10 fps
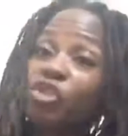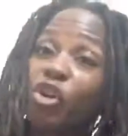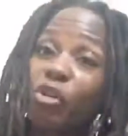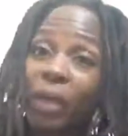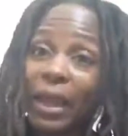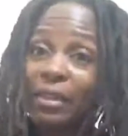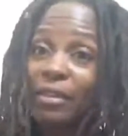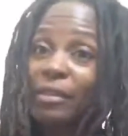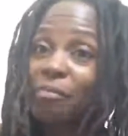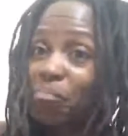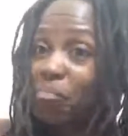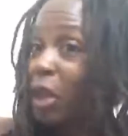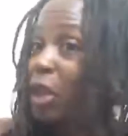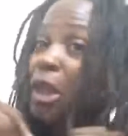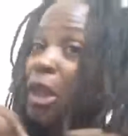termites
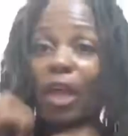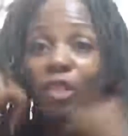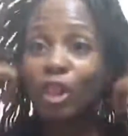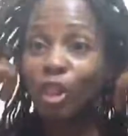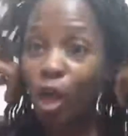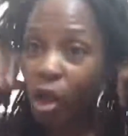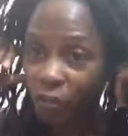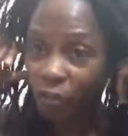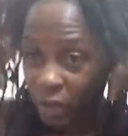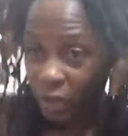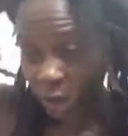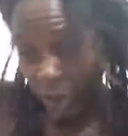and the larvae in our